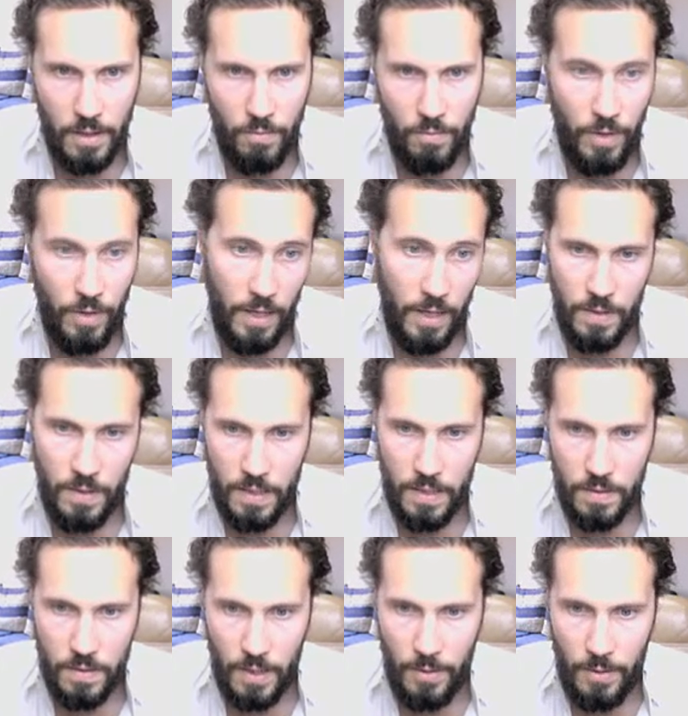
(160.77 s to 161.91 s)
really isn't
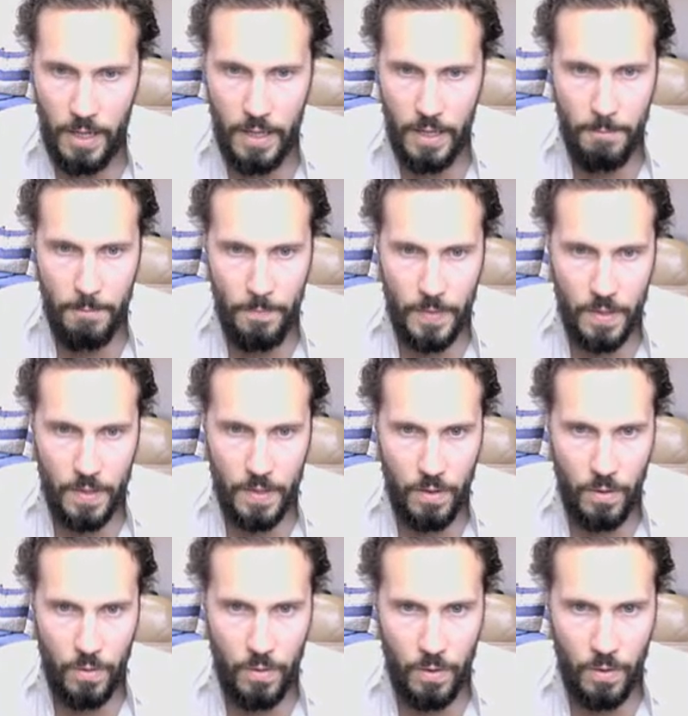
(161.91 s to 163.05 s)
necessary.
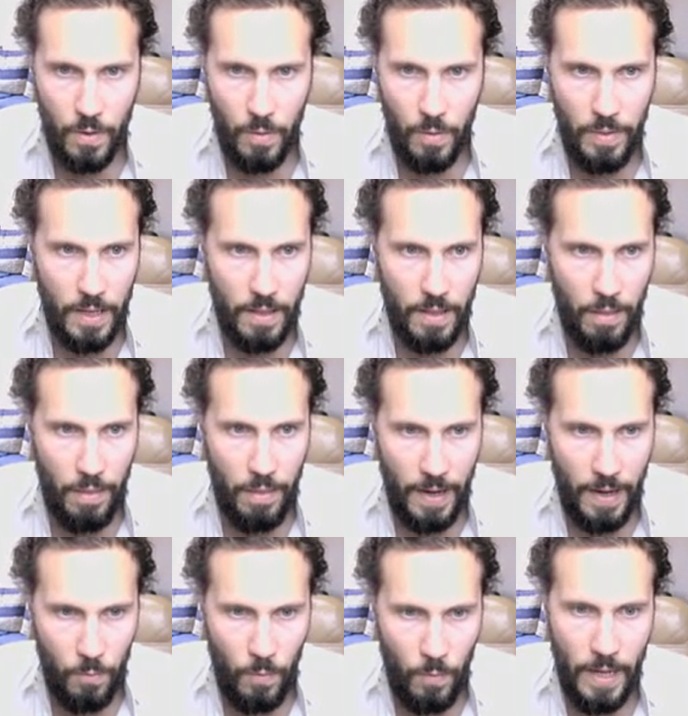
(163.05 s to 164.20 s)
So cropping it
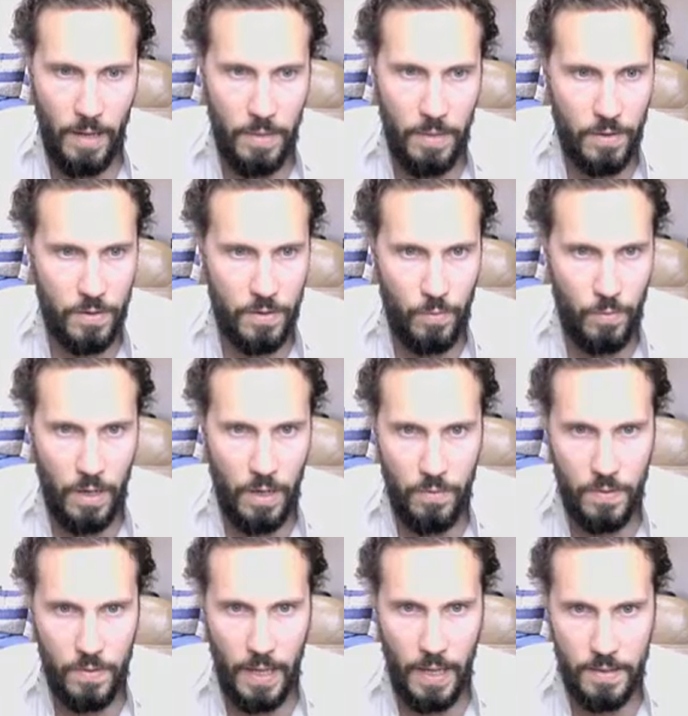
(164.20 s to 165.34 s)
that way, because we
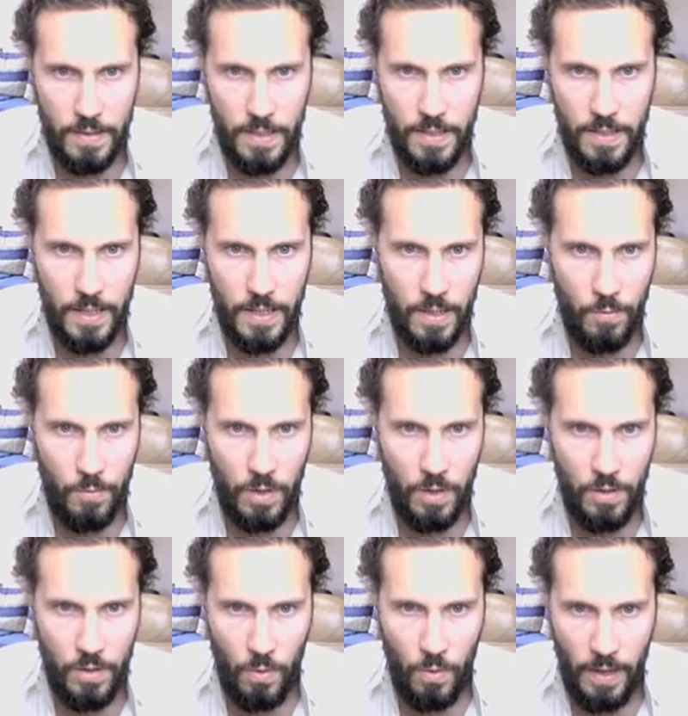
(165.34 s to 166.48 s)
lose less detail, I don't want to
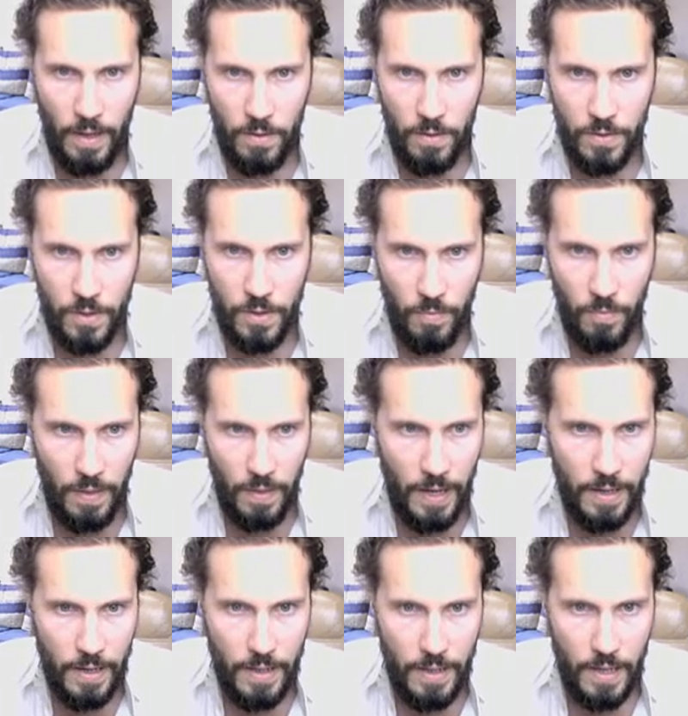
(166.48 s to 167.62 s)
lose all that on top there,
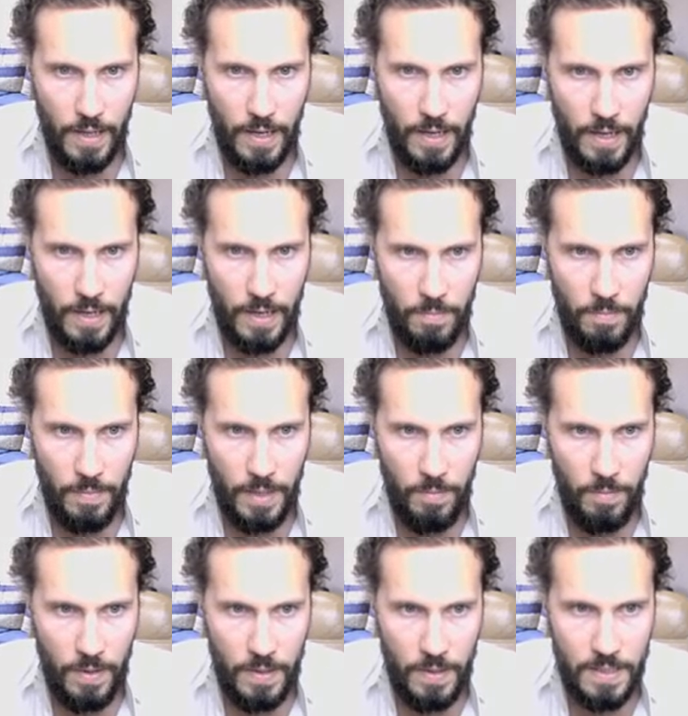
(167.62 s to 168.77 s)
and
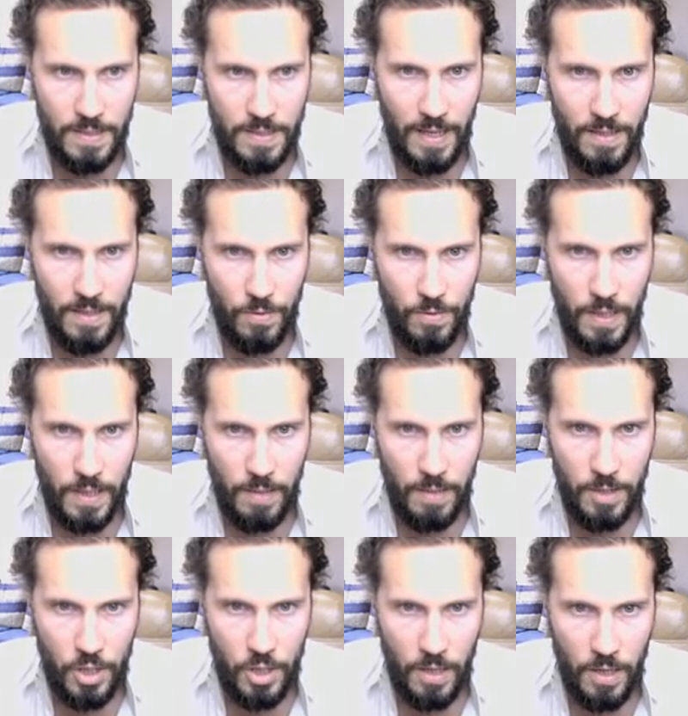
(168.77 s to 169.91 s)
maybe centering the
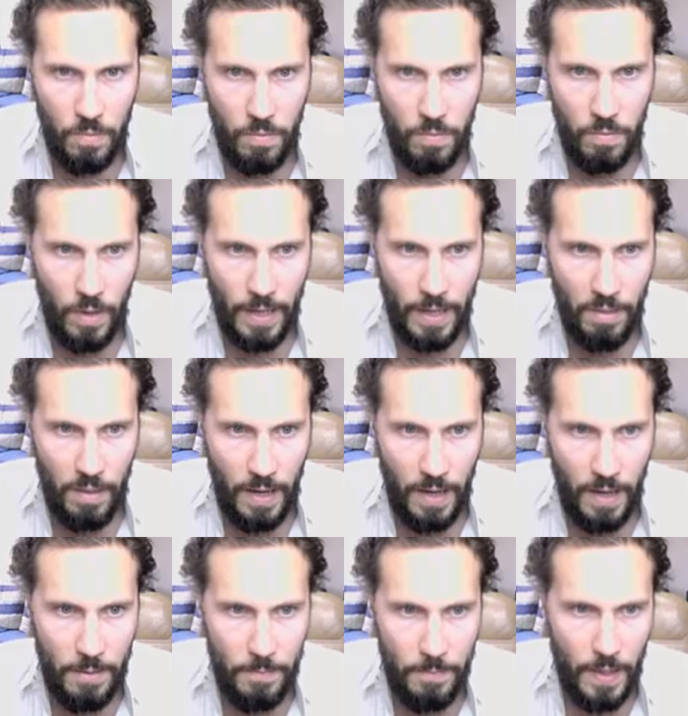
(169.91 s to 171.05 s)
image a little more like
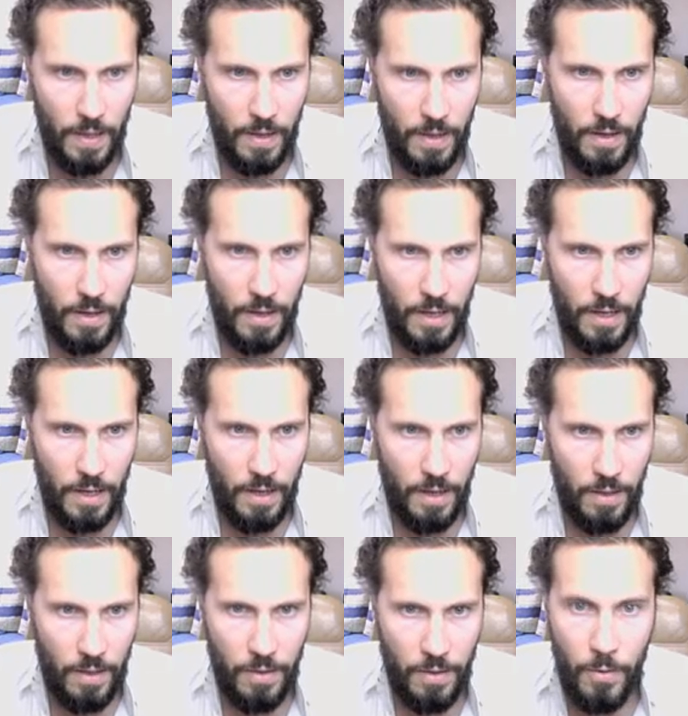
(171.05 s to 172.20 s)
that.
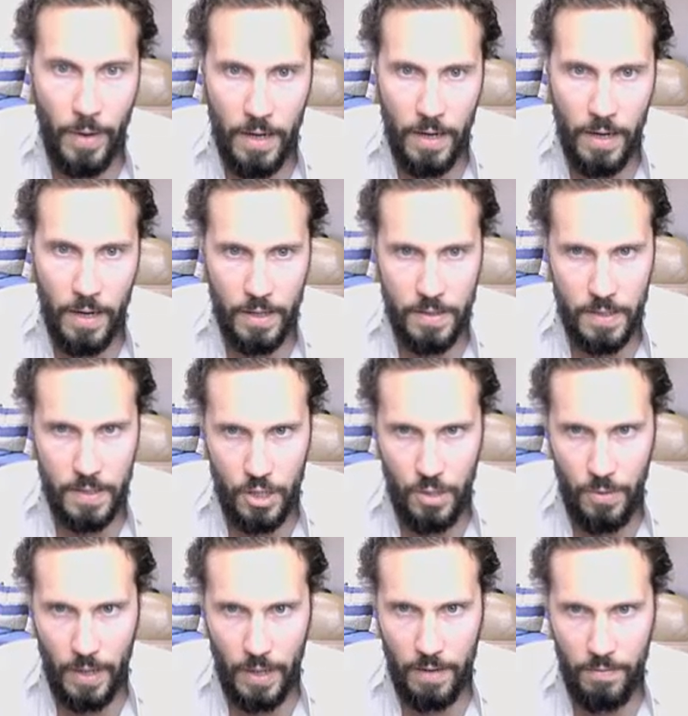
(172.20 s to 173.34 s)
The great advantage
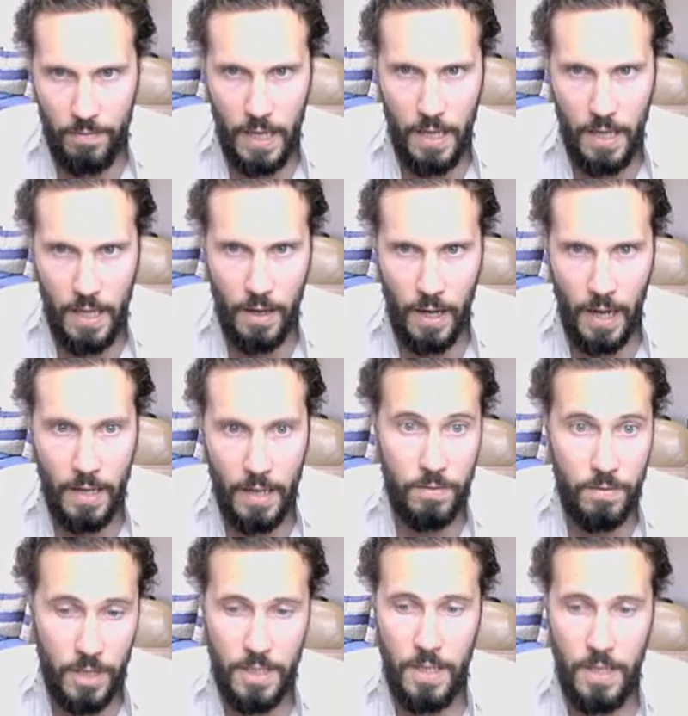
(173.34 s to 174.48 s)
you have here, I'd
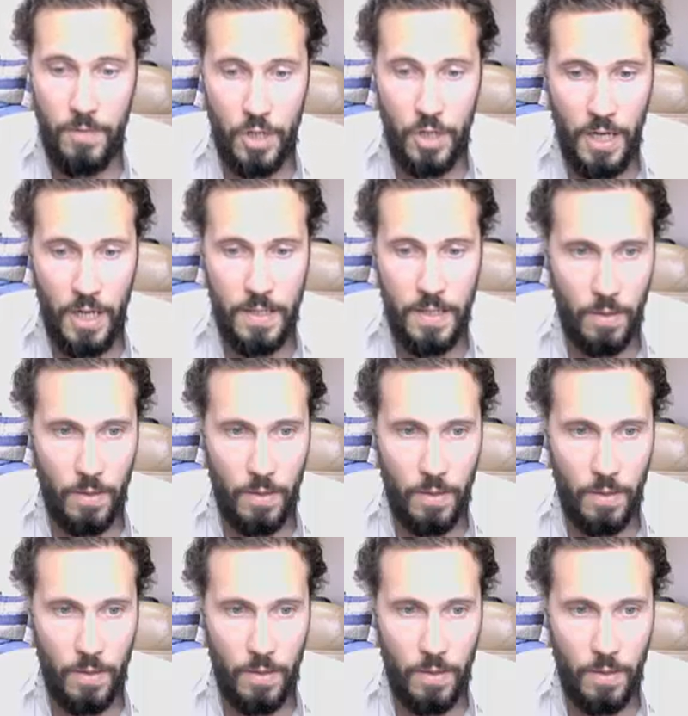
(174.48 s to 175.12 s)
suggest even cheating